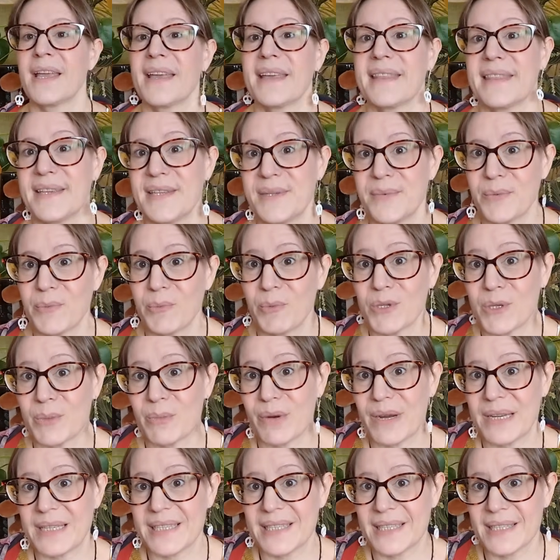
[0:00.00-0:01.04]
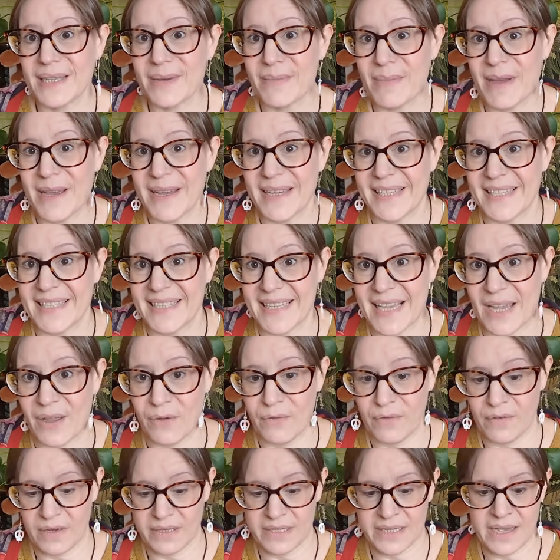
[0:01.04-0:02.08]
This one was a present to
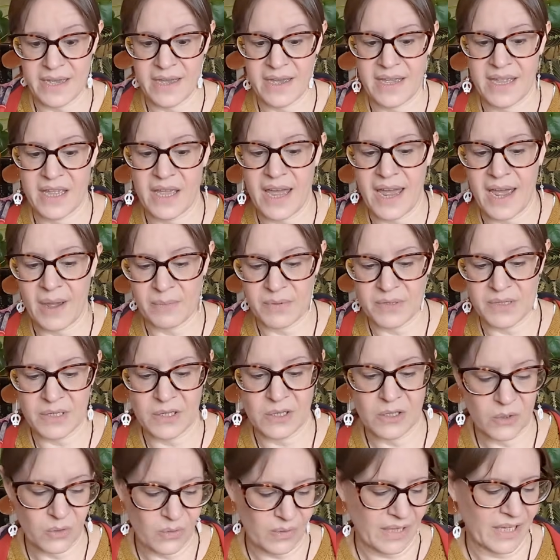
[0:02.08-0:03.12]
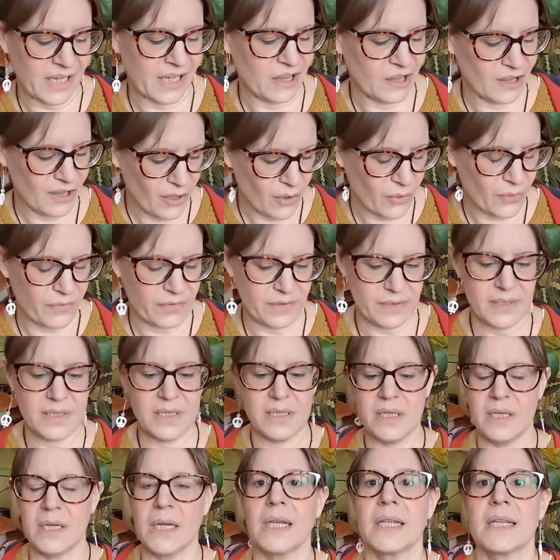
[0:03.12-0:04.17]
myself because I absolutely love
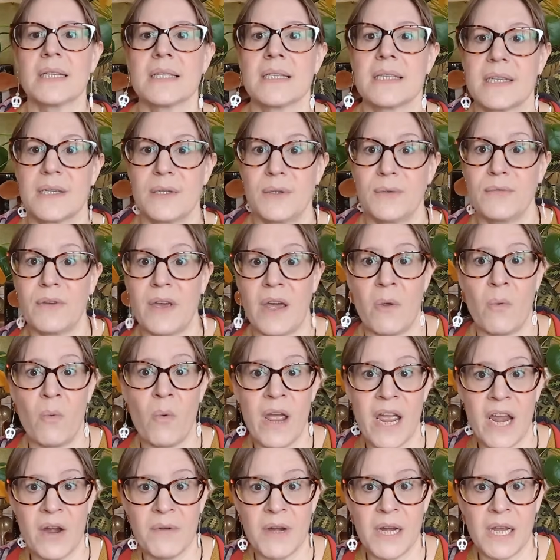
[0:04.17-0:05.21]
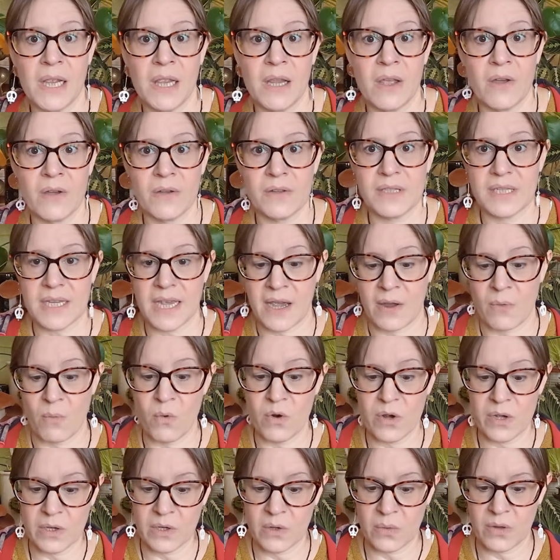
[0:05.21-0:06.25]
sterling silver. I wear it a lot, I
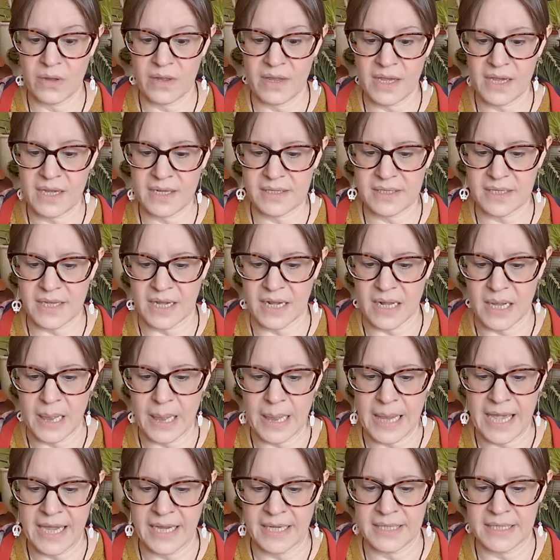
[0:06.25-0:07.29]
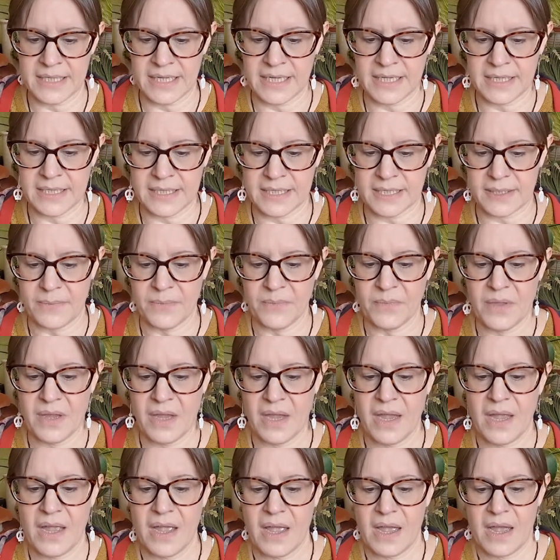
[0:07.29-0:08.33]
work with it, I collect it.
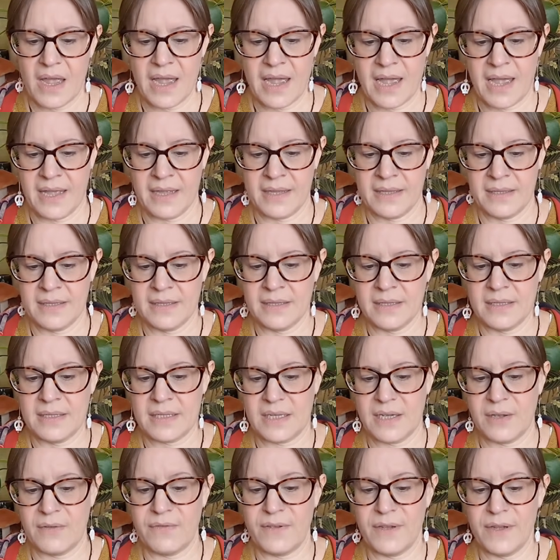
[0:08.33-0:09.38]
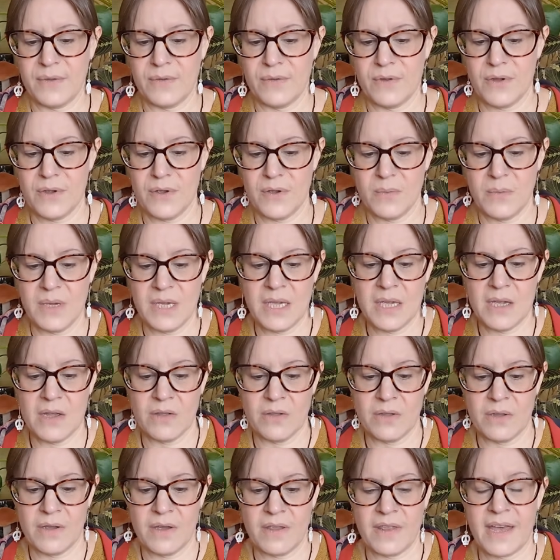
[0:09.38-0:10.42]
And if you know me, you'll
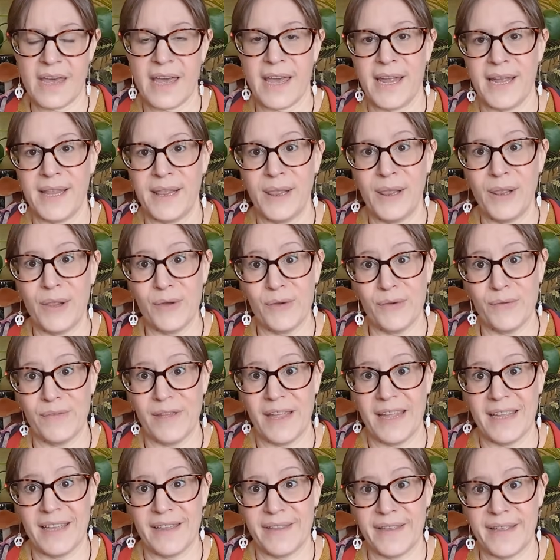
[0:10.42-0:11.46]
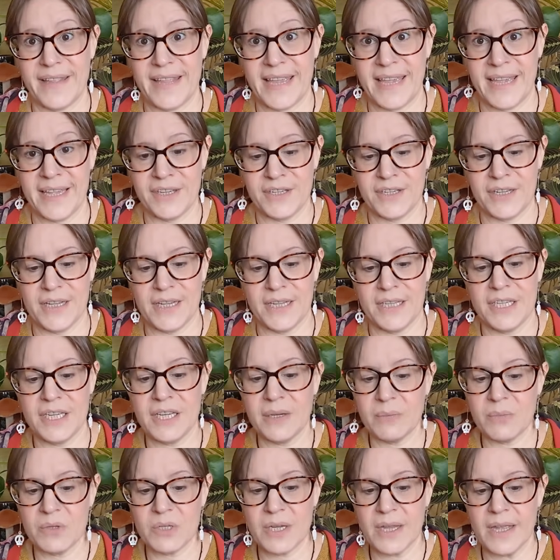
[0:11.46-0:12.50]
know that I love anything ancient
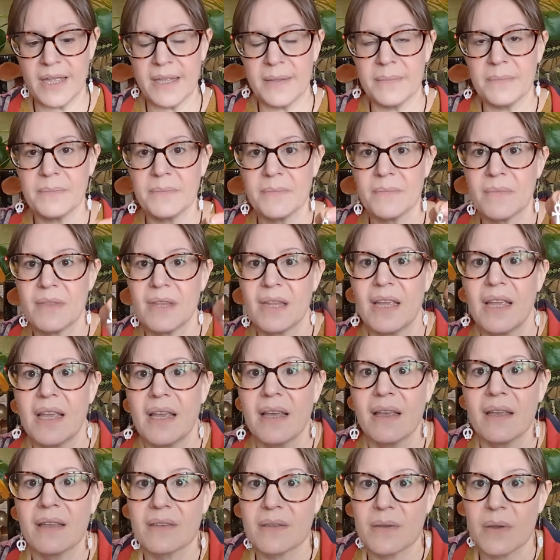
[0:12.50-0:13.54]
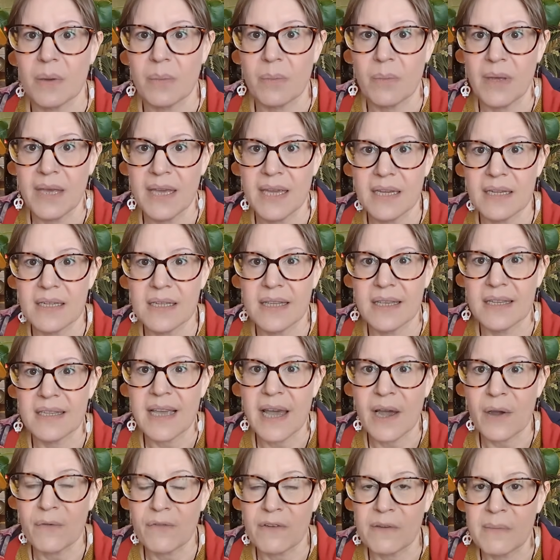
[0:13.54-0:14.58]
Egyptian. So I picked this
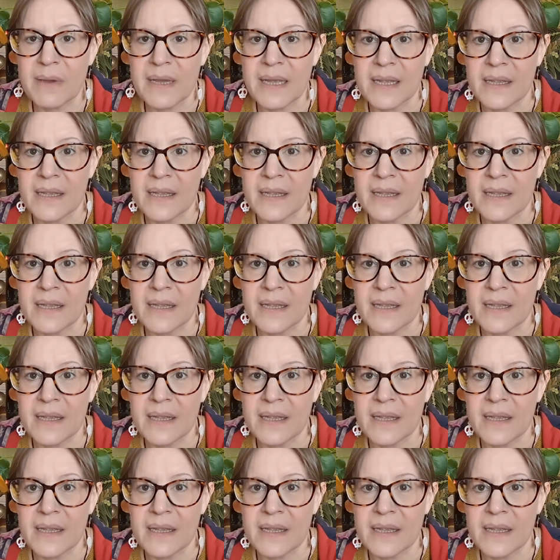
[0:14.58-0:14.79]
out for